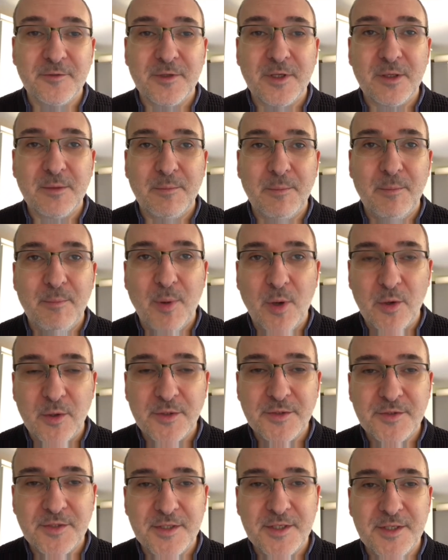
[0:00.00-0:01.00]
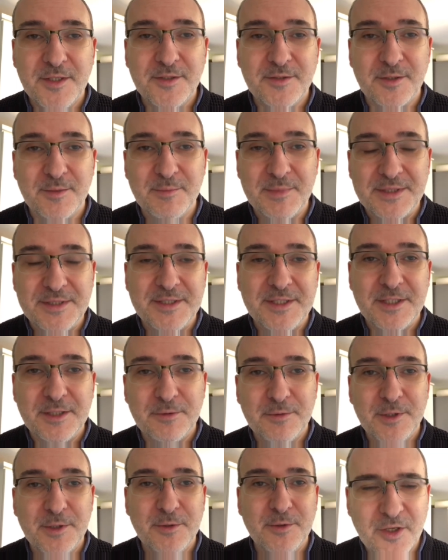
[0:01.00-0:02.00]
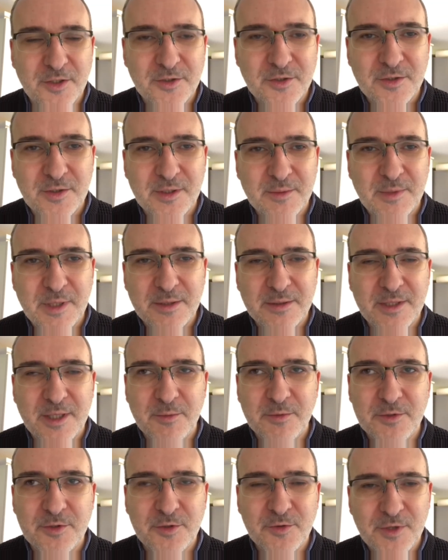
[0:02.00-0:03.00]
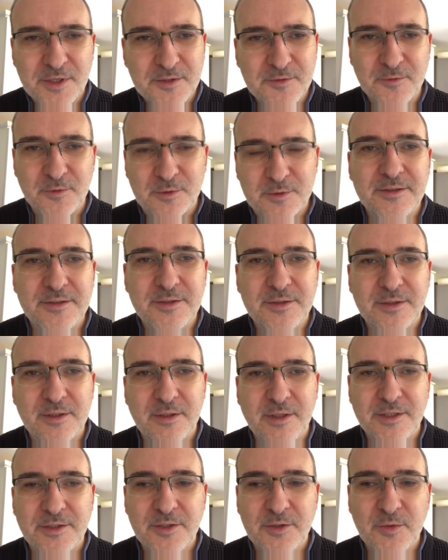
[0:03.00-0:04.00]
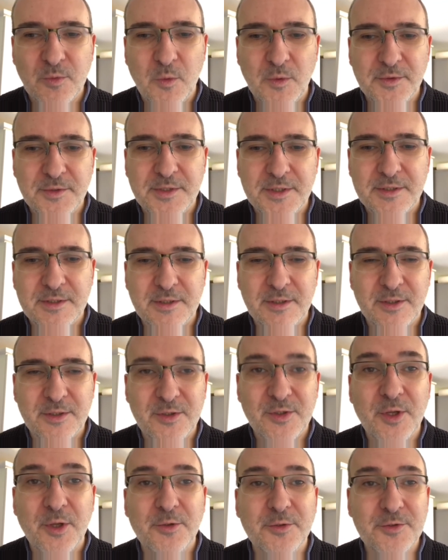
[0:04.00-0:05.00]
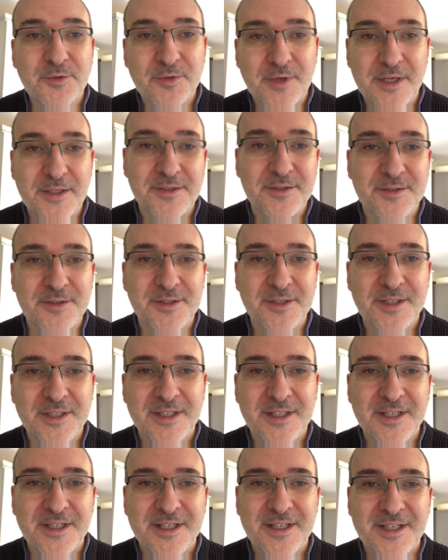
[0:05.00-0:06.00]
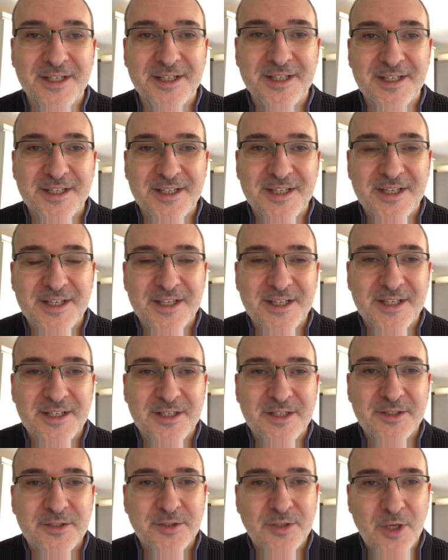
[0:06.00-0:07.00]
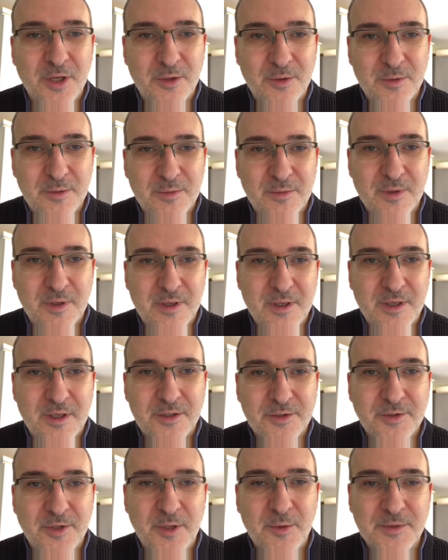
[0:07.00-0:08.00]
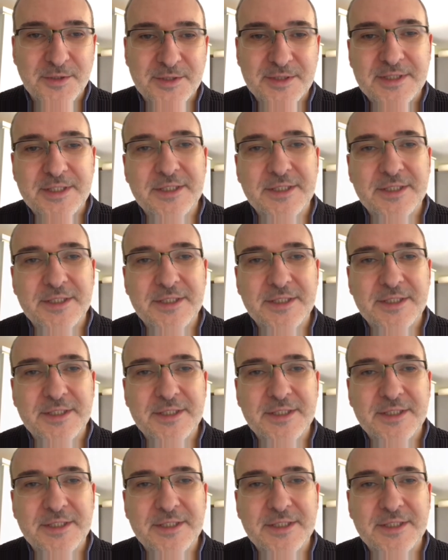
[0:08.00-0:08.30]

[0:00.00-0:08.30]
boxes and materials, and it was stressful. I just wanted no stress. So, I'll show you what I did.